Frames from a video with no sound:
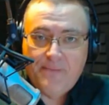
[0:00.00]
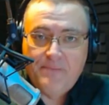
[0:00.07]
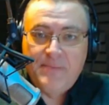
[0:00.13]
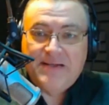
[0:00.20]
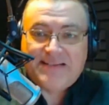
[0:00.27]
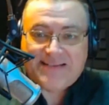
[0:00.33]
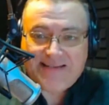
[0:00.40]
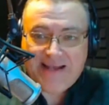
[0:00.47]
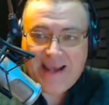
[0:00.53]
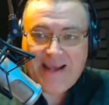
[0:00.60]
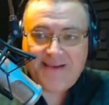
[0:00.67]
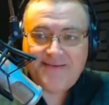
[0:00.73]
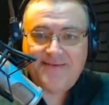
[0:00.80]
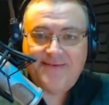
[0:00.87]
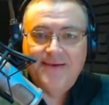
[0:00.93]

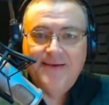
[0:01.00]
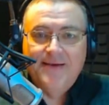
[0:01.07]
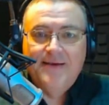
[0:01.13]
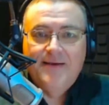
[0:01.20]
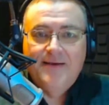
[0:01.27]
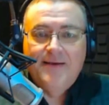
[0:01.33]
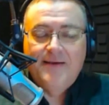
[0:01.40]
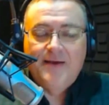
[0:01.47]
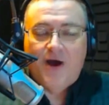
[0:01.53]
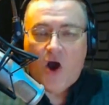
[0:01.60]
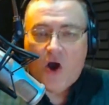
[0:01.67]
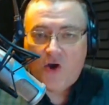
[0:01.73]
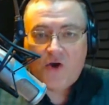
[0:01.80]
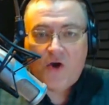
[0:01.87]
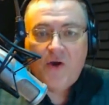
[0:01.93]
Mistakes
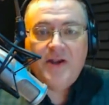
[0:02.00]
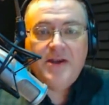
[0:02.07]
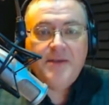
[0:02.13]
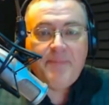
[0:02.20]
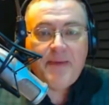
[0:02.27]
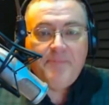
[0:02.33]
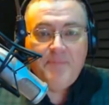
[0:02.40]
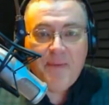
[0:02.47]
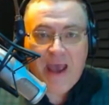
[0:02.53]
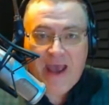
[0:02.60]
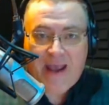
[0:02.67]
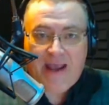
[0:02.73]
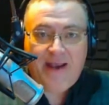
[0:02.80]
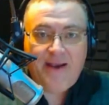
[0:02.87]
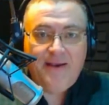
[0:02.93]
are going to be
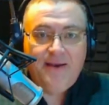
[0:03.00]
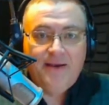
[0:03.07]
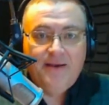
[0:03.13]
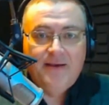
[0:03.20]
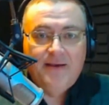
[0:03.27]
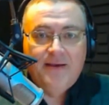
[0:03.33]
made